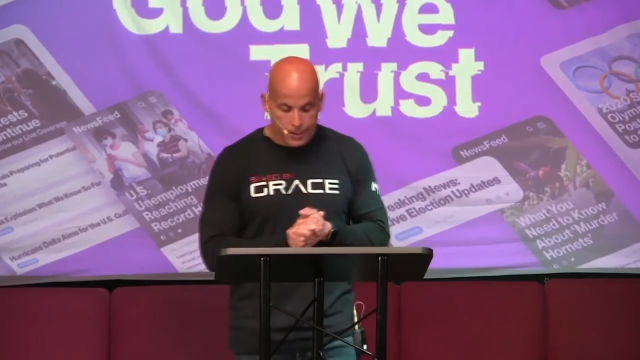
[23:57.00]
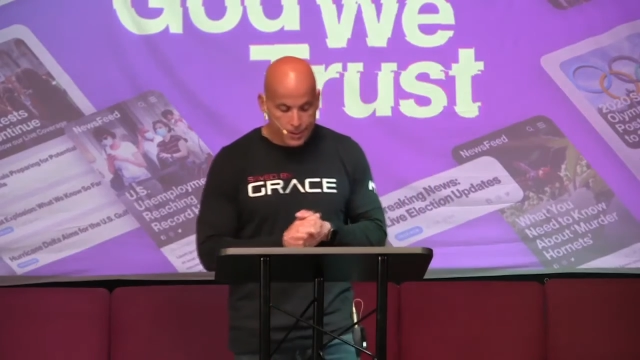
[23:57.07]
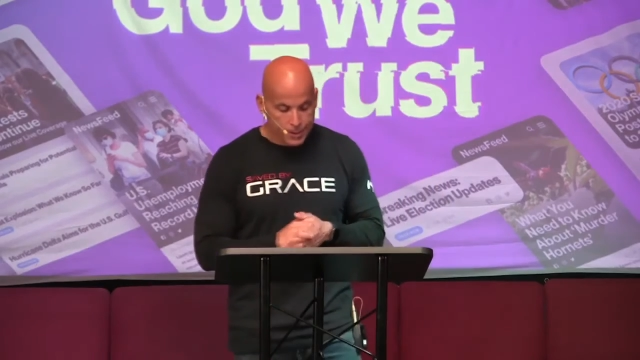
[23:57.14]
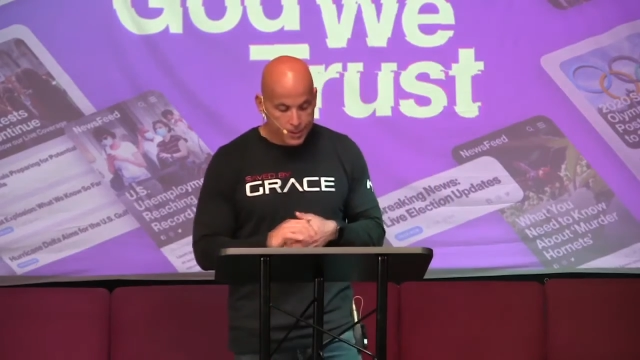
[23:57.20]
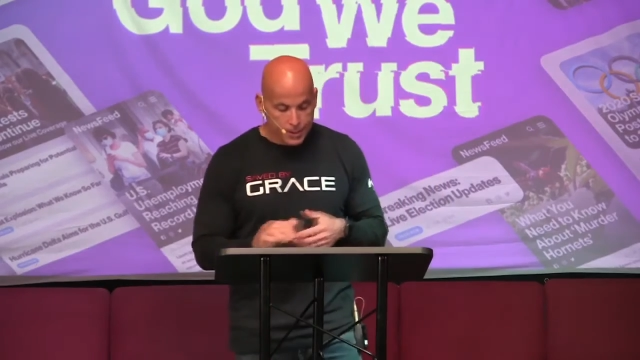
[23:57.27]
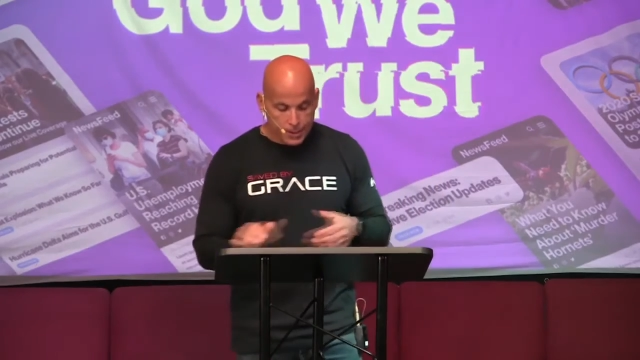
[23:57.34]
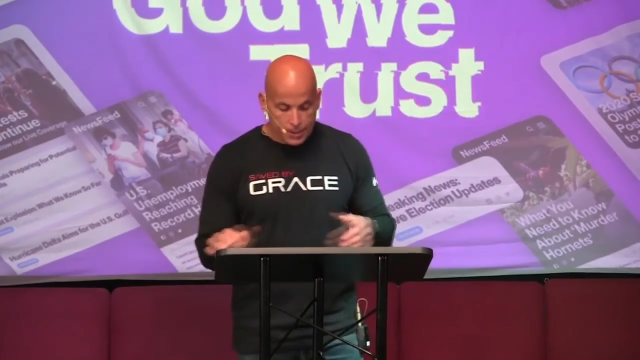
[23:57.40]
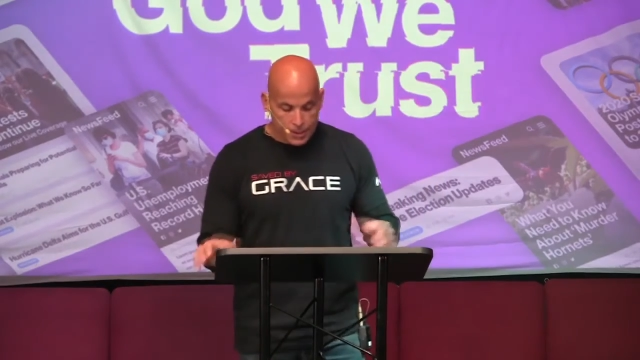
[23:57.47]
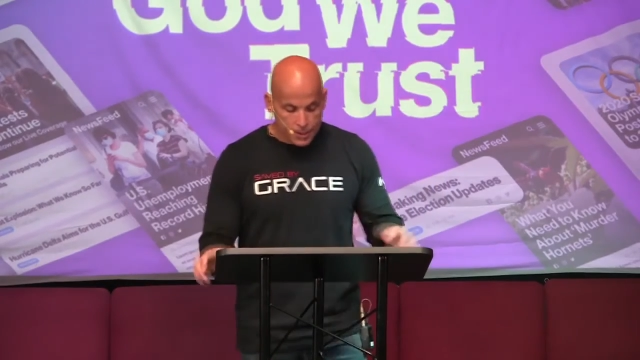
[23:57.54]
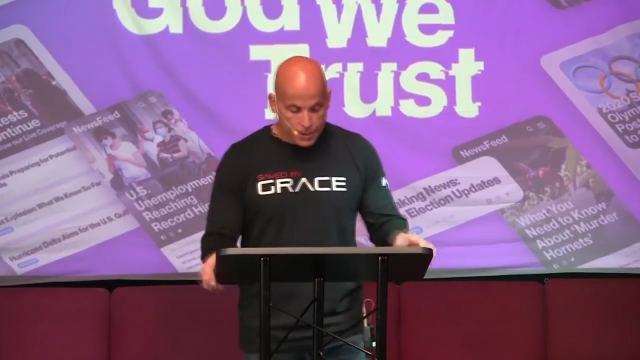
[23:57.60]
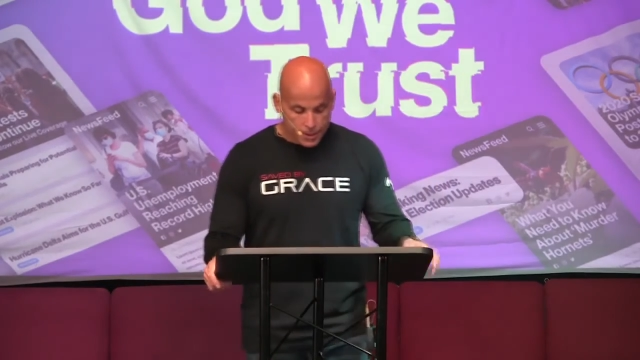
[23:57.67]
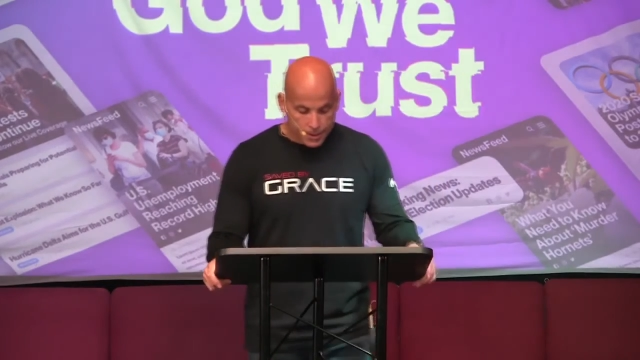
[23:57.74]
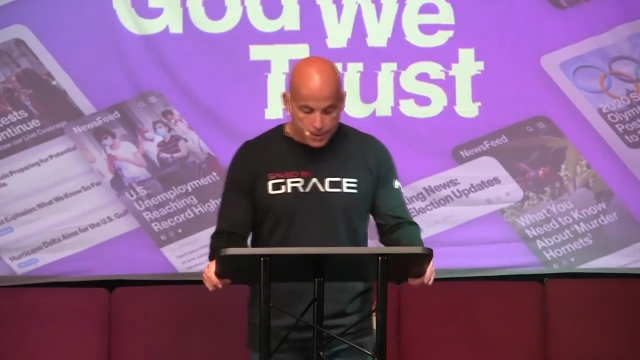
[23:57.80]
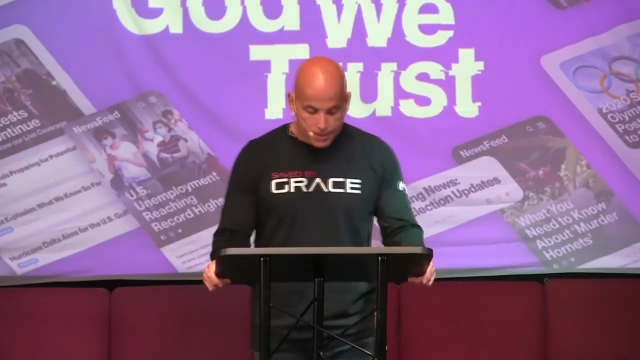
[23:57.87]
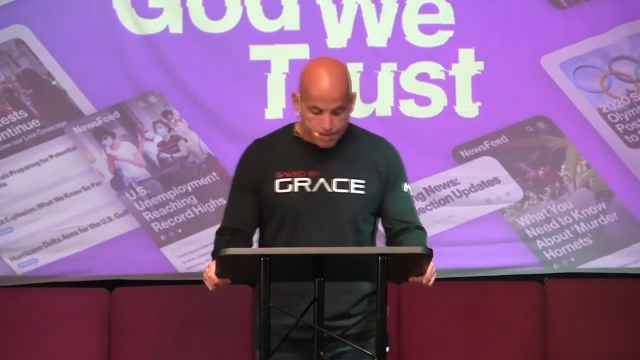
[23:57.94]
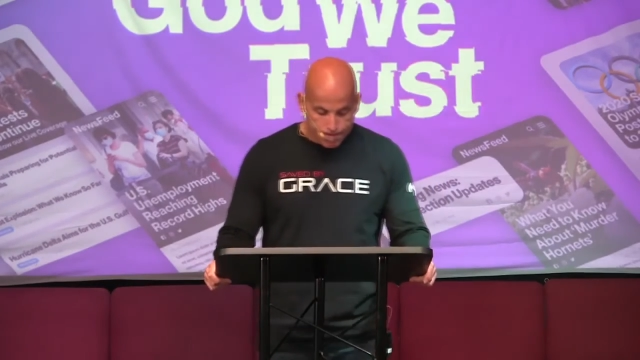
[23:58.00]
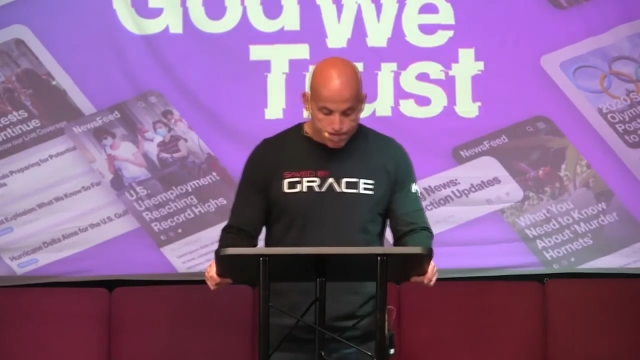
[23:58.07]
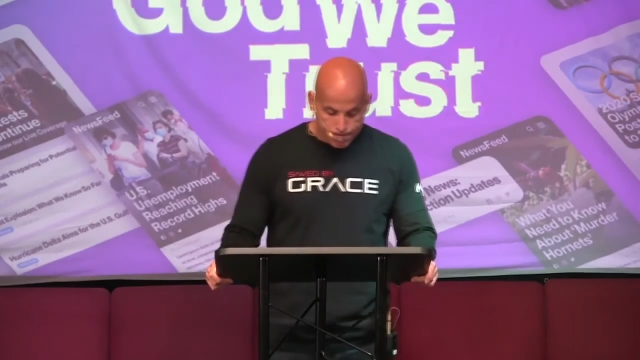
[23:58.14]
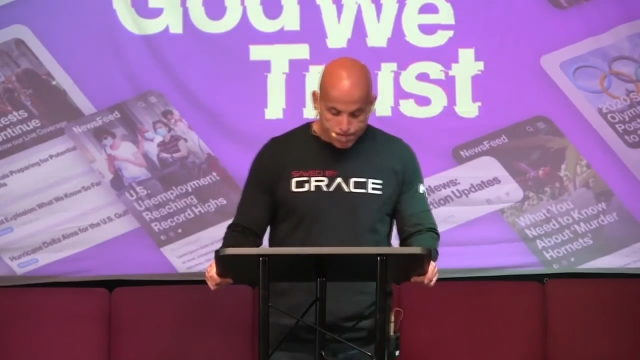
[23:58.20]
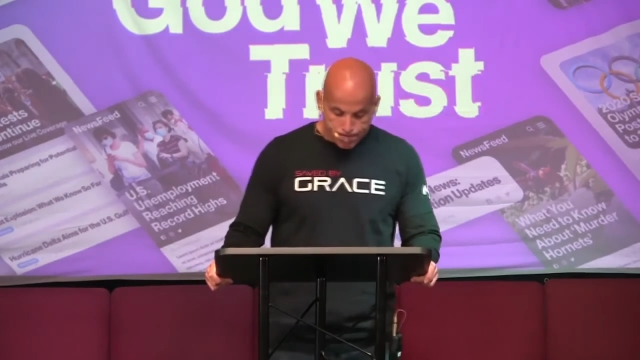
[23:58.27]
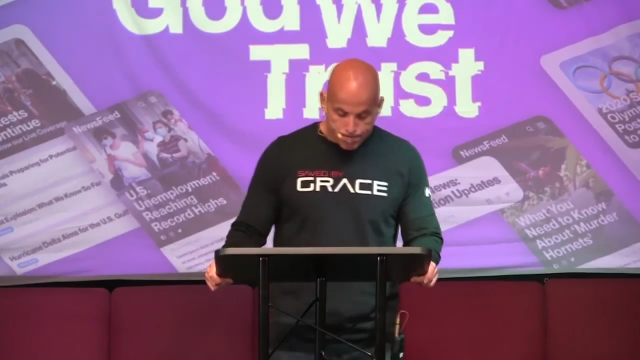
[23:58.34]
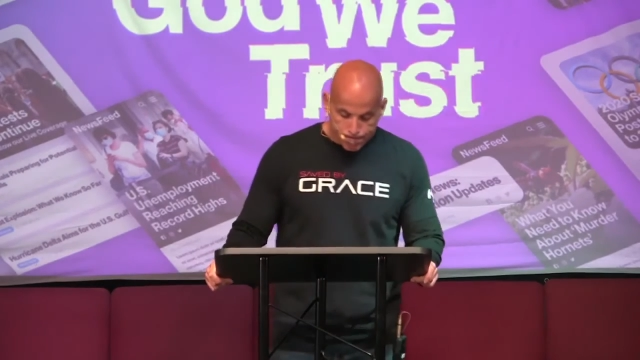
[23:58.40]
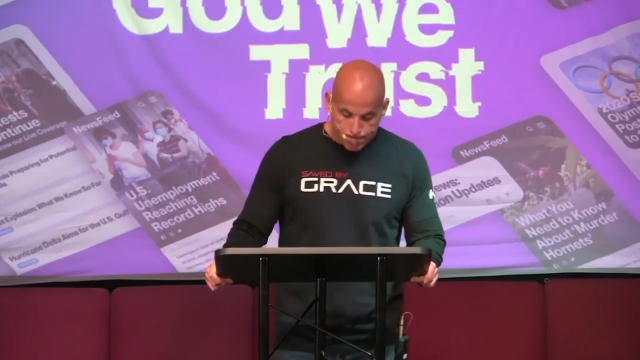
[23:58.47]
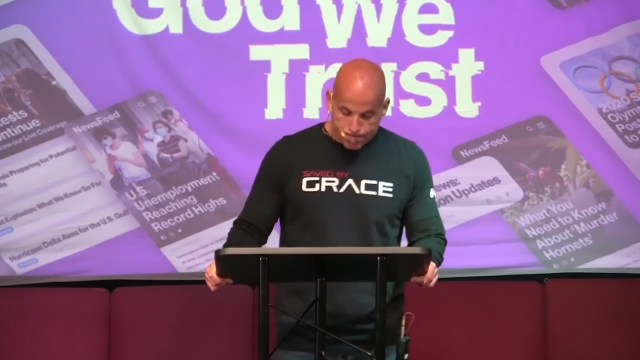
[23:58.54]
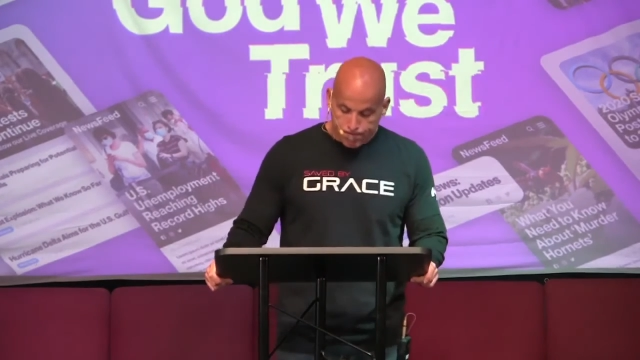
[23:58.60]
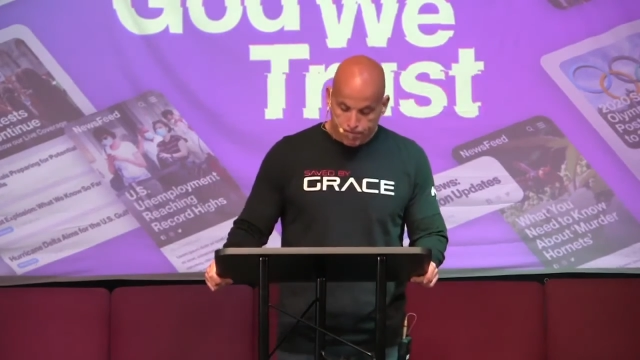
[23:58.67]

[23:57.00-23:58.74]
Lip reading: [no speech]